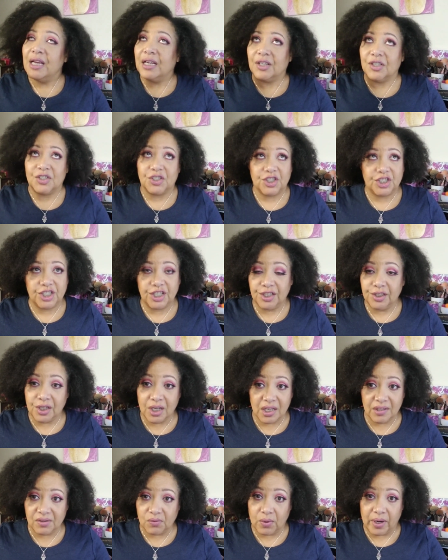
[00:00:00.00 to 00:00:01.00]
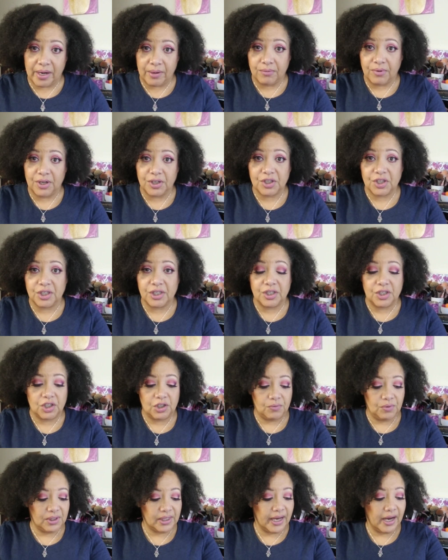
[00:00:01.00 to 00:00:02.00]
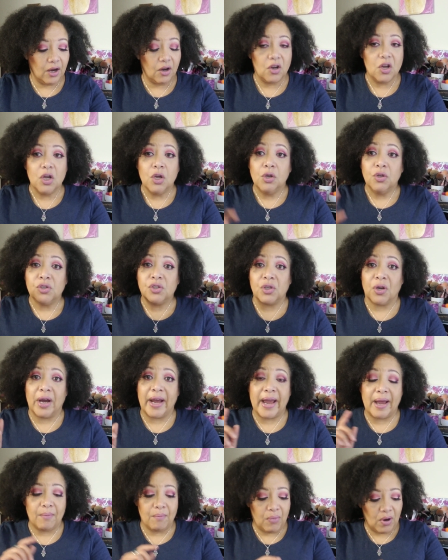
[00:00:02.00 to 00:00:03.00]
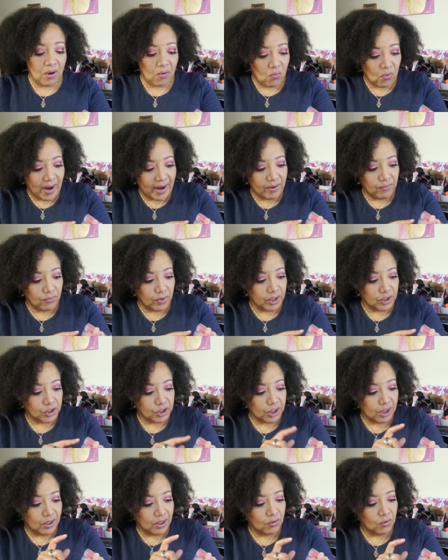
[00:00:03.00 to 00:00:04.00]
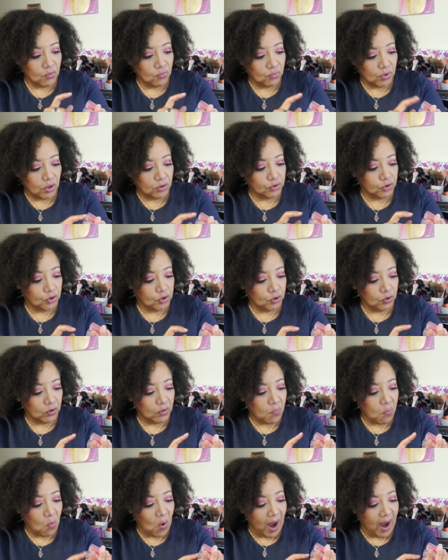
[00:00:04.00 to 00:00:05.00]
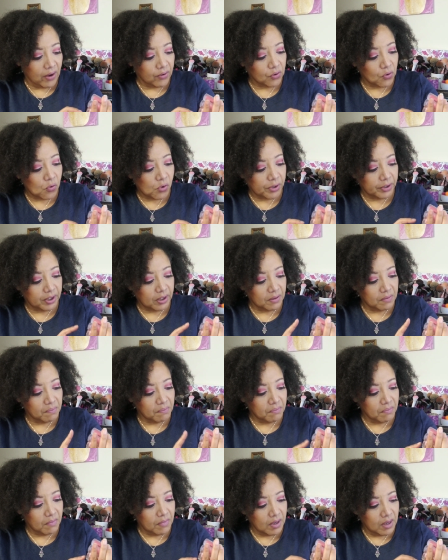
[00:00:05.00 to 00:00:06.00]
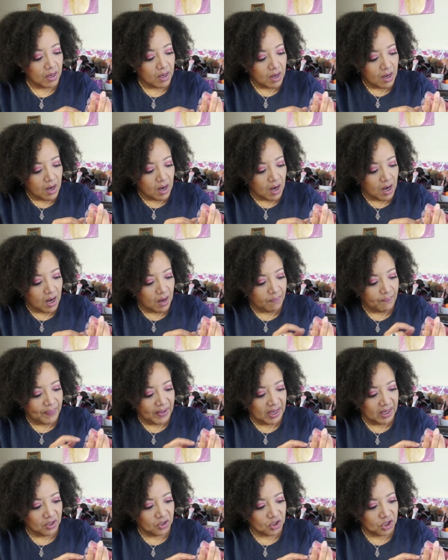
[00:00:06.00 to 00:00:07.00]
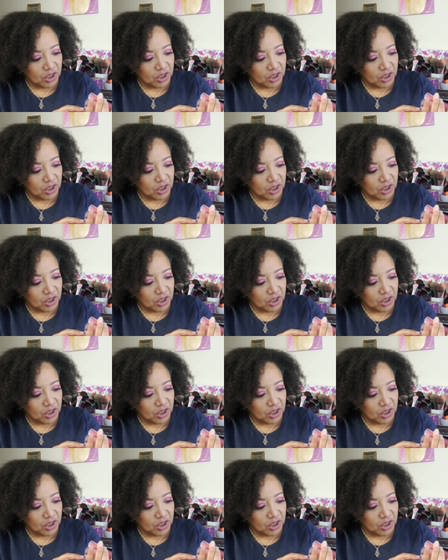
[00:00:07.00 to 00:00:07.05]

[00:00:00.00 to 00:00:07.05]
because she loves White Russian and she was out. So I have bought White Russian, Rose Julep, Wild Orchid, uh, Pink